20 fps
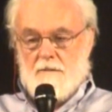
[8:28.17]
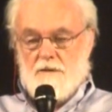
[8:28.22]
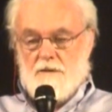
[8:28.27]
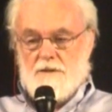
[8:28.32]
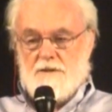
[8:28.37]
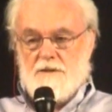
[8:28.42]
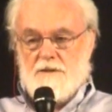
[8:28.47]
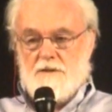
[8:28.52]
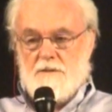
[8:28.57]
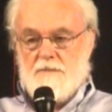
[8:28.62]

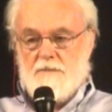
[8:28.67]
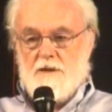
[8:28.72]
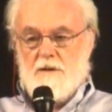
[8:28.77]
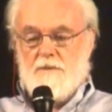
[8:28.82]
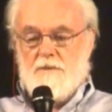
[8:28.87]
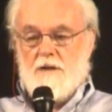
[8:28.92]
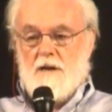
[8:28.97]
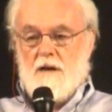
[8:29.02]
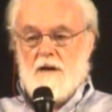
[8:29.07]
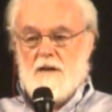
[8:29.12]
was to
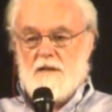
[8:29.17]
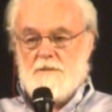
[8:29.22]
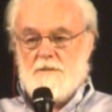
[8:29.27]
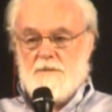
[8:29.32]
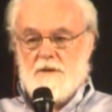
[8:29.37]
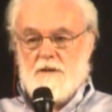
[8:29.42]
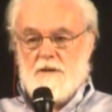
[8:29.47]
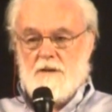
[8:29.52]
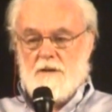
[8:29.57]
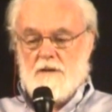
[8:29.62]
suburbanize,
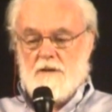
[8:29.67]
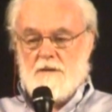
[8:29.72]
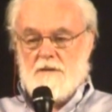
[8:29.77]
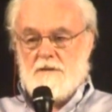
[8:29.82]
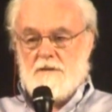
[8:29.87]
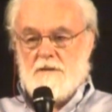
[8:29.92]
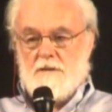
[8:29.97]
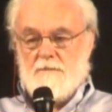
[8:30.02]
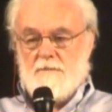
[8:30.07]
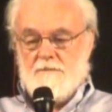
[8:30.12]

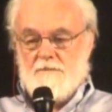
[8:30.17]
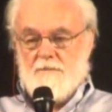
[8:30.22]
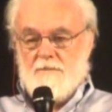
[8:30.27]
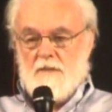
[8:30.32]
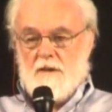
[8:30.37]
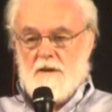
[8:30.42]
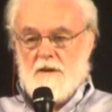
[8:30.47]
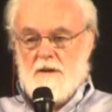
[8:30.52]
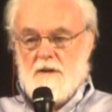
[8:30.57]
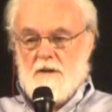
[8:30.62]
because
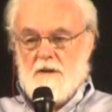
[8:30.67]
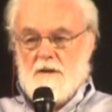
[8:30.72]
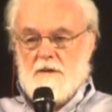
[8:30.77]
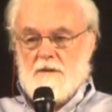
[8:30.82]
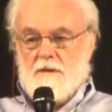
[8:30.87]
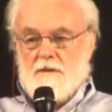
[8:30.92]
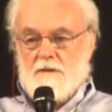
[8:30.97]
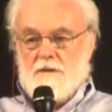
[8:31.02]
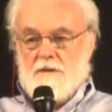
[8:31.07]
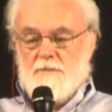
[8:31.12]

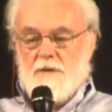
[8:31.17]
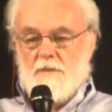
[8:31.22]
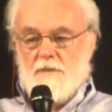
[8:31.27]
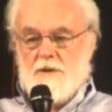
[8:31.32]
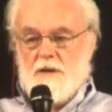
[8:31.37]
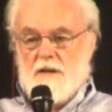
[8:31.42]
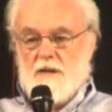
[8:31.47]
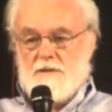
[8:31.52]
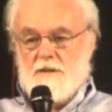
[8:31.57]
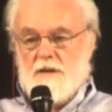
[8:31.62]

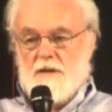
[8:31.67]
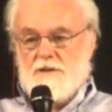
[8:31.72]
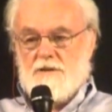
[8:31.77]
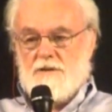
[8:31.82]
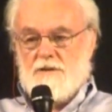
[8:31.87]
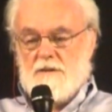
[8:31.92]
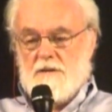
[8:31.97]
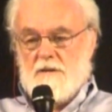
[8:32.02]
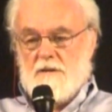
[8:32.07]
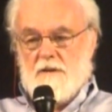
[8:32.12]

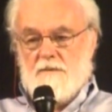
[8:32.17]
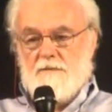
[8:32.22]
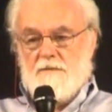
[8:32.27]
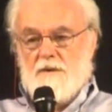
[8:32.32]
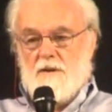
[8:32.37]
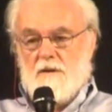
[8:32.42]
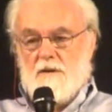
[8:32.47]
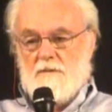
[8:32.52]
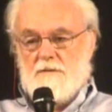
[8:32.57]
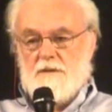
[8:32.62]
suburbanization
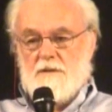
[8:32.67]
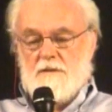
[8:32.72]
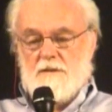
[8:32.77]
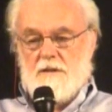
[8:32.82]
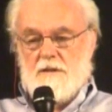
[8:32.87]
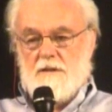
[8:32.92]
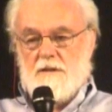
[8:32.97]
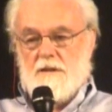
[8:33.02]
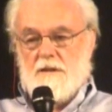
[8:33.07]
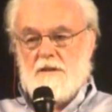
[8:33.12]

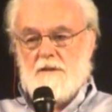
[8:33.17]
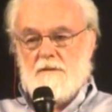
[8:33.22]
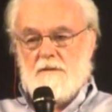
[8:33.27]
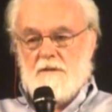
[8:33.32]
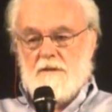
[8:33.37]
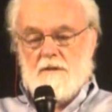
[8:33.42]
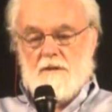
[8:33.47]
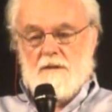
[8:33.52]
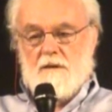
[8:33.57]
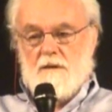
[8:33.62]
involved
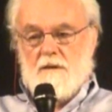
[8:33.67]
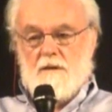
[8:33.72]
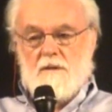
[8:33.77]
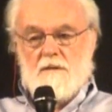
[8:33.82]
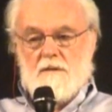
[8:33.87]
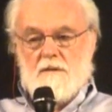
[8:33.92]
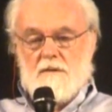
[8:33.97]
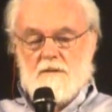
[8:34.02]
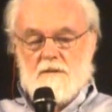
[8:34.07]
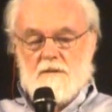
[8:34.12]
turning
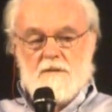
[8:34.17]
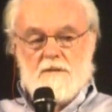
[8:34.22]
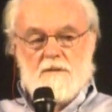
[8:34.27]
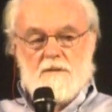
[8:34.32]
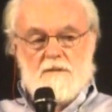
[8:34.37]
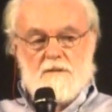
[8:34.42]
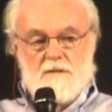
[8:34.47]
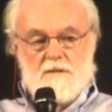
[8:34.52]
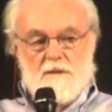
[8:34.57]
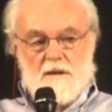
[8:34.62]

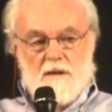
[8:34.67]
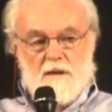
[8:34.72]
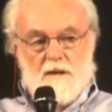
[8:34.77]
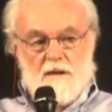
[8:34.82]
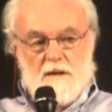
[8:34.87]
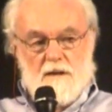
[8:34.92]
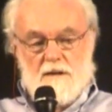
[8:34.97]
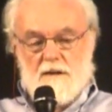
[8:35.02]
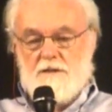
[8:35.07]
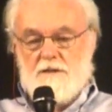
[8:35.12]

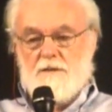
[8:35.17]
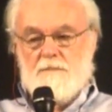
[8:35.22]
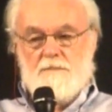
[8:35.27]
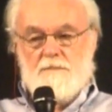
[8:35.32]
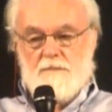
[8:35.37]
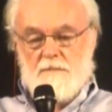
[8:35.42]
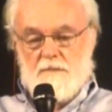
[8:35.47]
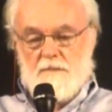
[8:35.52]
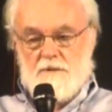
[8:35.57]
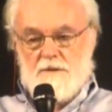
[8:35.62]
at least
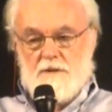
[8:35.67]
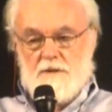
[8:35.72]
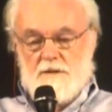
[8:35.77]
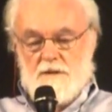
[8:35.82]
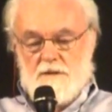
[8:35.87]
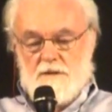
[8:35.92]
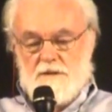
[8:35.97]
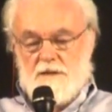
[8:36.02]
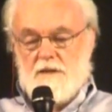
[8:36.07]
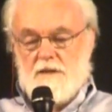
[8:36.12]
a
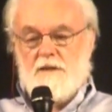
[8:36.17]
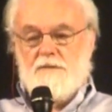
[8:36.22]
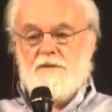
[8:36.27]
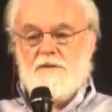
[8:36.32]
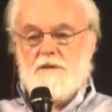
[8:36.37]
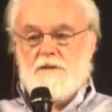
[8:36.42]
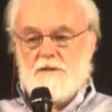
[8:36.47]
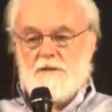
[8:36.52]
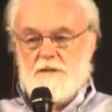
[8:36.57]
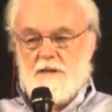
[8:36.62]

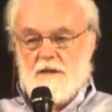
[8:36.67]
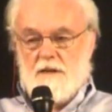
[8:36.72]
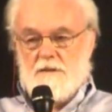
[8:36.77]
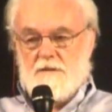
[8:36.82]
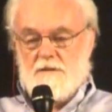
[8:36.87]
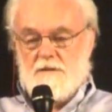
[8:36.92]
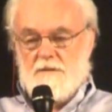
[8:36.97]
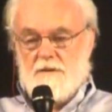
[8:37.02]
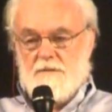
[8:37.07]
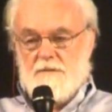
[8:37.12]
significant
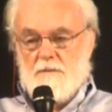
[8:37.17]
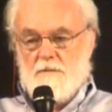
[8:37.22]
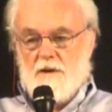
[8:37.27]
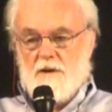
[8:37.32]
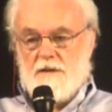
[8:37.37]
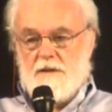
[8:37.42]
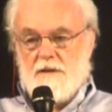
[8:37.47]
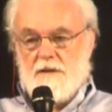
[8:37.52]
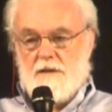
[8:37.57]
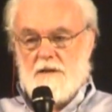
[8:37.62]
sector of the
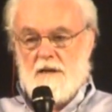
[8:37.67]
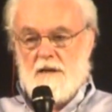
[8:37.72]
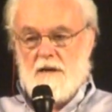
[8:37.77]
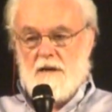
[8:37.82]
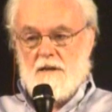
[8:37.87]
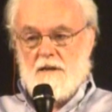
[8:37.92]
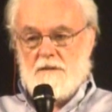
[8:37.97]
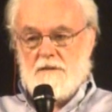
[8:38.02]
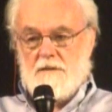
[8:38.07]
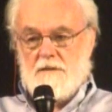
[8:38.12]
working
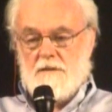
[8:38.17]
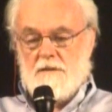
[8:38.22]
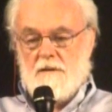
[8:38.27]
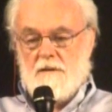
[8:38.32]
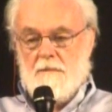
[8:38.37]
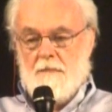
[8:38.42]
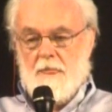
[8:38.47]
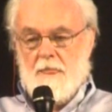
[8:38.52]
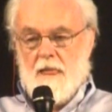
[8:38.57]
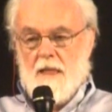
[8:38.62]
class
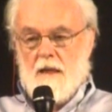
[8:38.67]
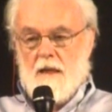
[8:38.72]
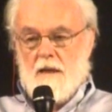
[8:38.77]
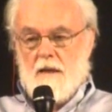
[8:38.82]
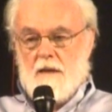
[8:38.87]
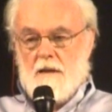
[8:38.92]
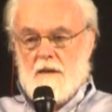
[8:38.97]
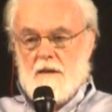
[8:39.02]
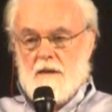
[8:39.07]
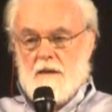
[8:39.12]

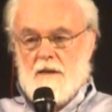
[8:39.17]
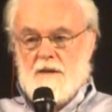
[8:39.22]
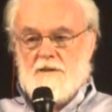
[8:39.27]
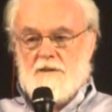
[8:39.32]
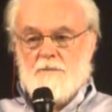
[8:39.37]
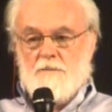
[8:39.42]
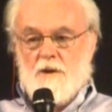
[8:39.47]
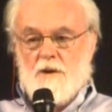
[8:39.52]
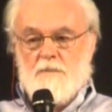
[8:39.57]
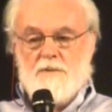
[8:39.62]

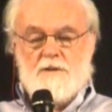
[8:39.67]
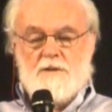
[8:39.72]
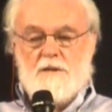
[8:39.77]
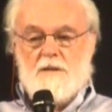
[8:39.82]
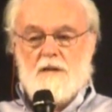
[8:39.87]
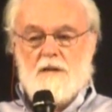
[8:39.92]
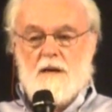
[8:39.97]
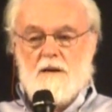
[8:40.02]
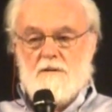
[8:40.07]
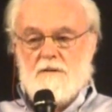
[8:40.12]
into
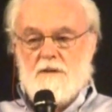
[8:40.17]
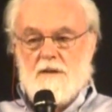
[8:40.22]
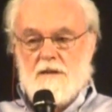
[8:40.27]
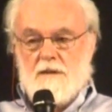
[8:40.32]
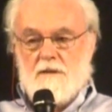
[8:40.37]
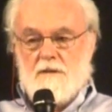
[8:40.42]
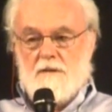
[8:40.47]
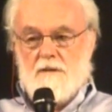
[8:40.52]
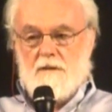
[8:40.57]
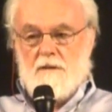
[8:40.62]

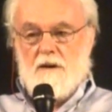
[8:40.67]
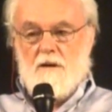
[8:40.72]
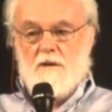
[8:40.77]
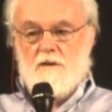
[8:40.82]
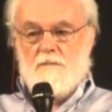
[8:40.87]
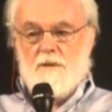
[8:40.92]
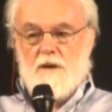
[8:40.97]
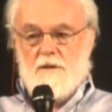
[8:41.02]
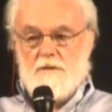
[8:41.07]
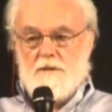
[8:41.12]
property-owning
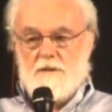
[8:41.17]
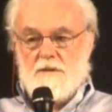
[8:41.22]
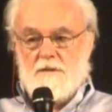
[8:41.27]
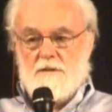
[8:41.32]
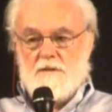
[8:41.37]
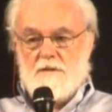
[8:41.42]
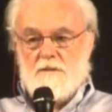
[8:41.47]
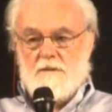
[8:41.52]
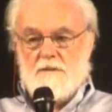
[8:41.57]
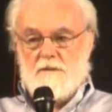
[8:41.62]

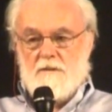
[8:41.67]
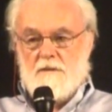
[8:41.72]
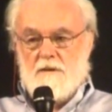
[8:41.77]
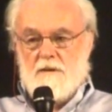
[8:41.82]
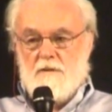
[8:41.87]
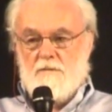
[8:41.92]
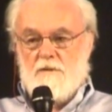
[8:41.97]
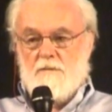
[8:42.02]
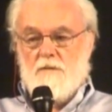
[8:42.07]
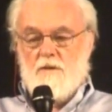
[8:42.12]
homeowners
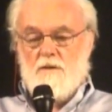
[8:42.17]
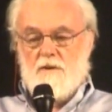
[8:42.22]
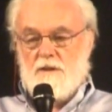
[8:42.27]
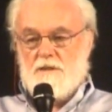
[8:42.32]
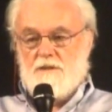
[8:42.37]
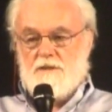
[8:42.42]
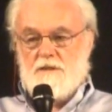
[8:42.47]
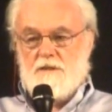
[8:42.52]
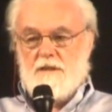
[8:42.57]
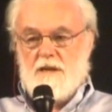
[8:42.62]
who were
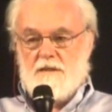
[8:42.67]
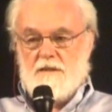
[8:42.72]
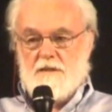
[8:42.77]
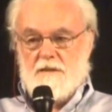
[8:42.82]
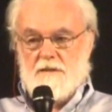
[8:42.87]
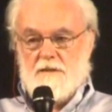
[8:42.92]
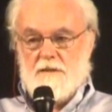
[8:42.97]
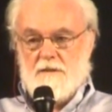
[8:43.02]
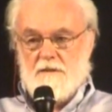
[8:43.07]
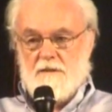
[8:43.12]
mortgage
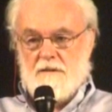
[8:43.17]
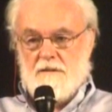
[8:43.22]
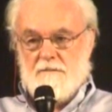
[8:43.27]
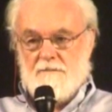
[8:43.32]
indebted.